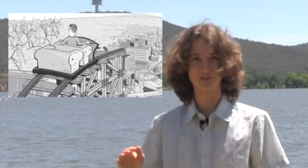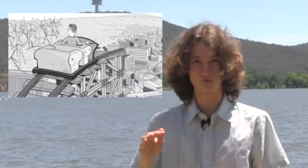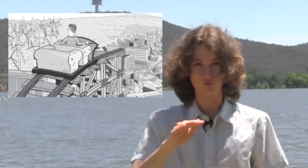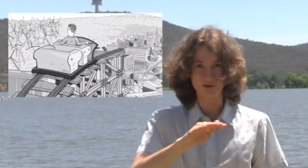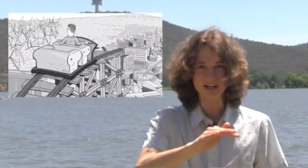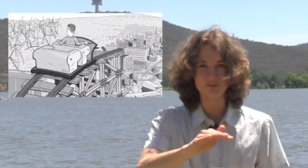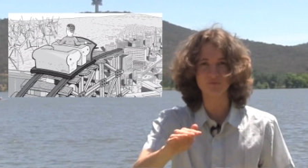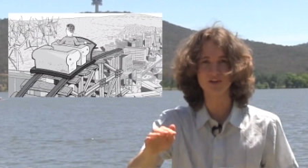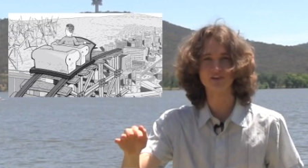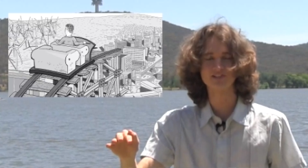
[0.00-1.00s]
to read it
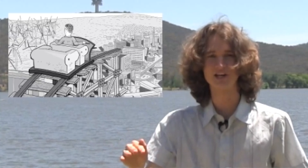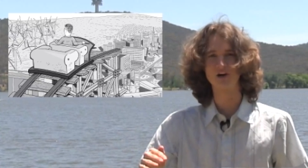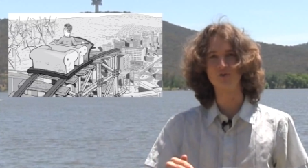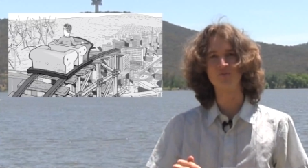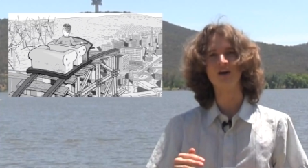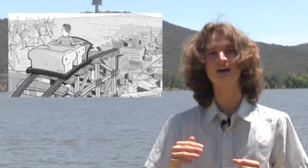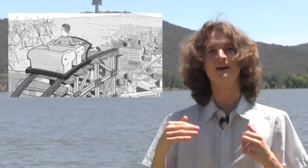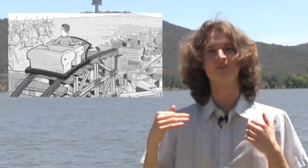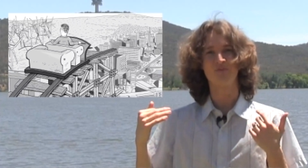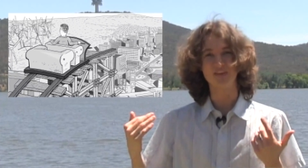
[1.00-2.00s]
for yourself,
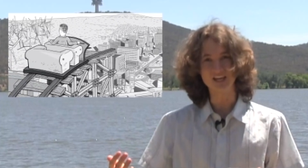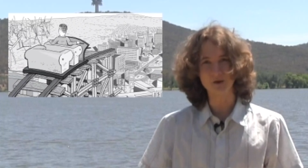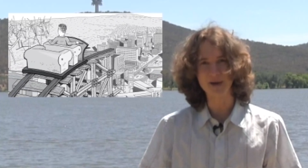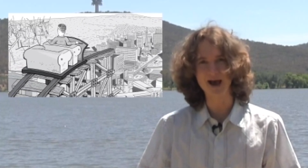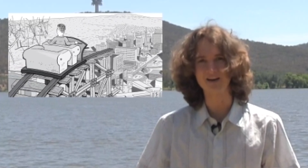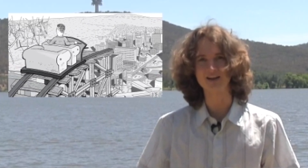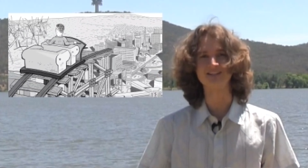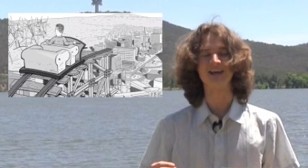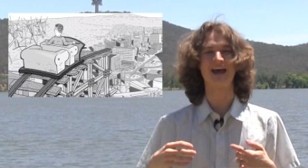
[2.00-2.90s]
think about it,